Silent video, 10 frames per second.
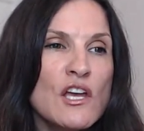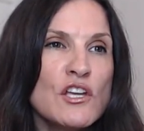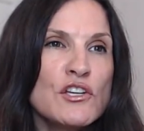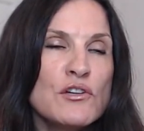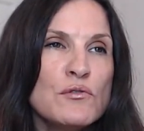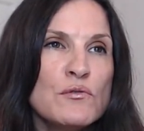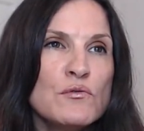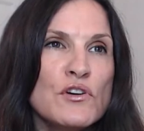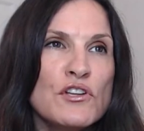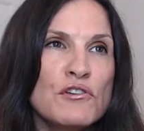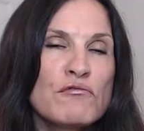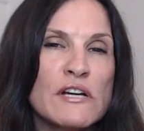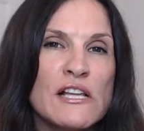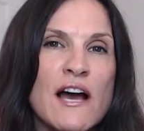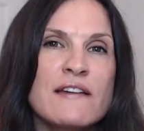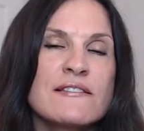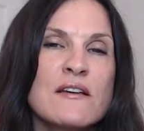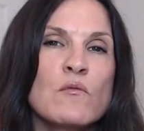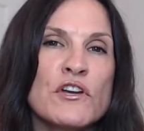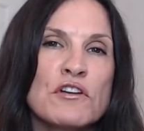you realize
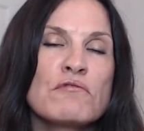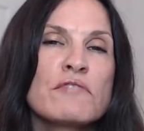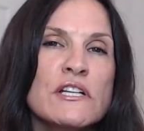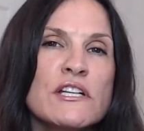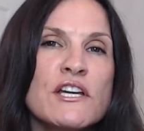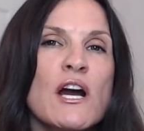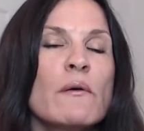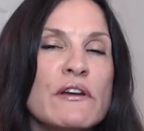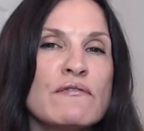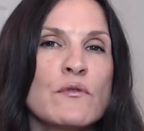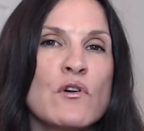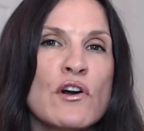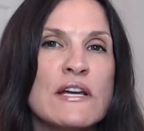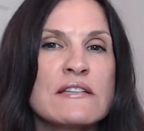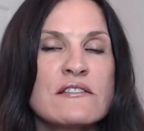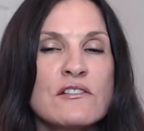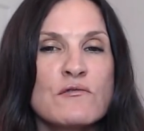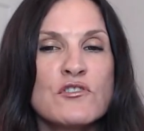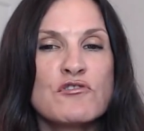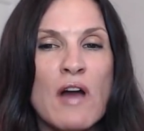that what you're really going for is to
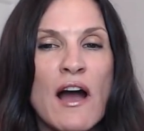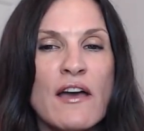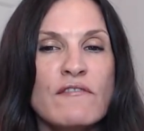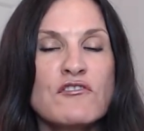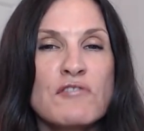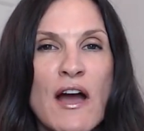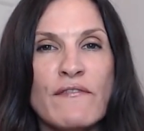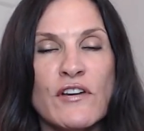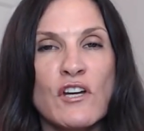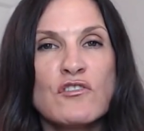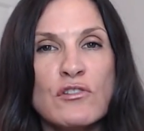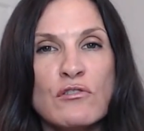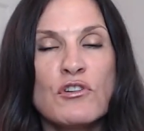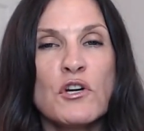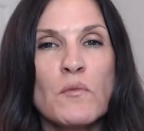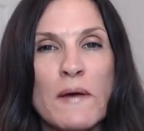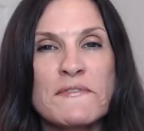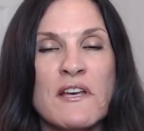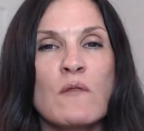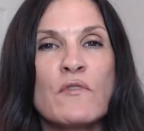drive traffic to your
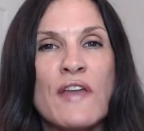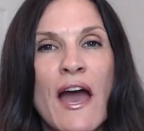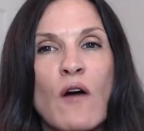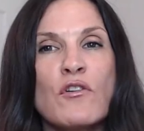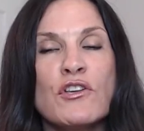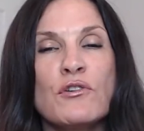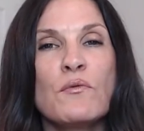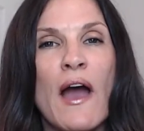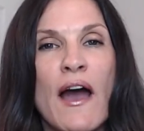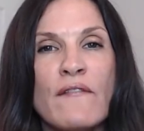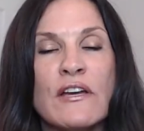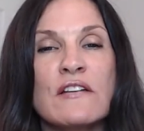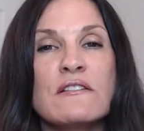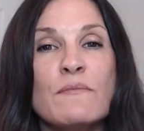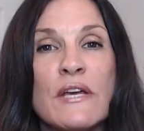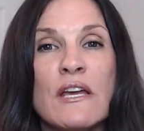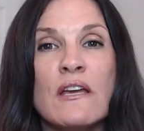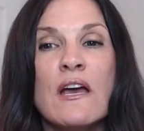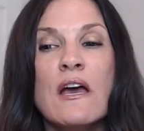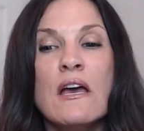website without you having to
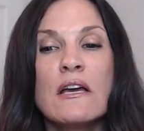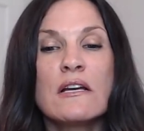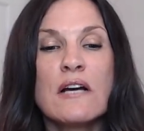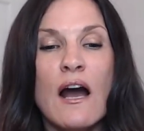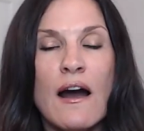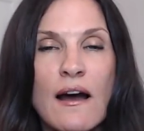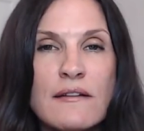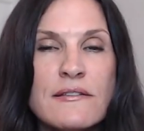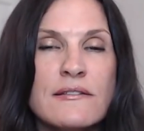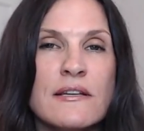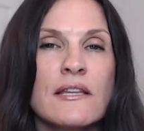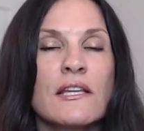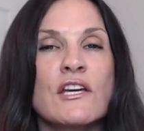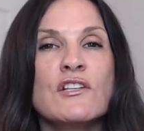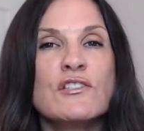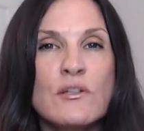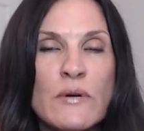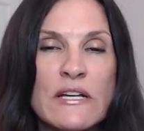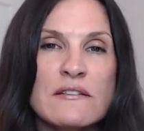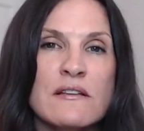be constantly
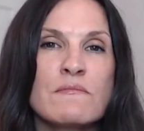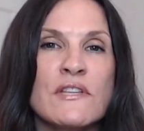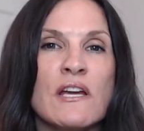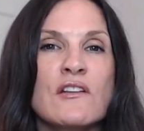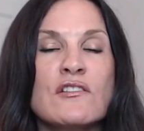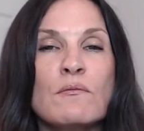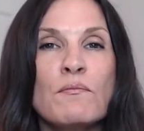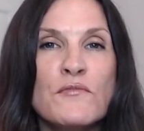doing something to